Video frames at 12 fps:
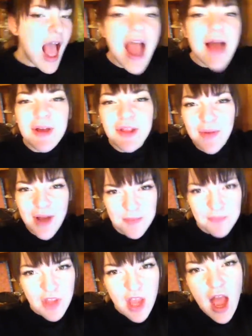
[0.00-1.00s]
And by the
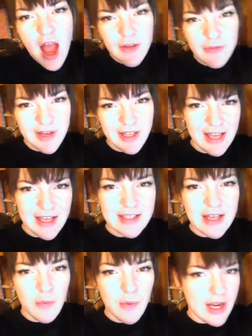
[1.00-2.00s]
way, I realize
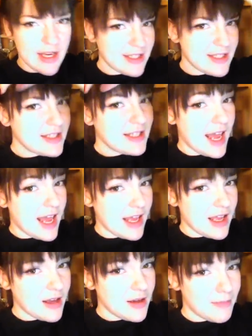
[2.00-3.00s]
that when I
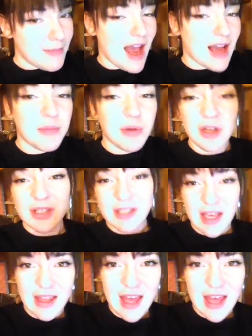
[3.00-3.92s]
say MacBooks like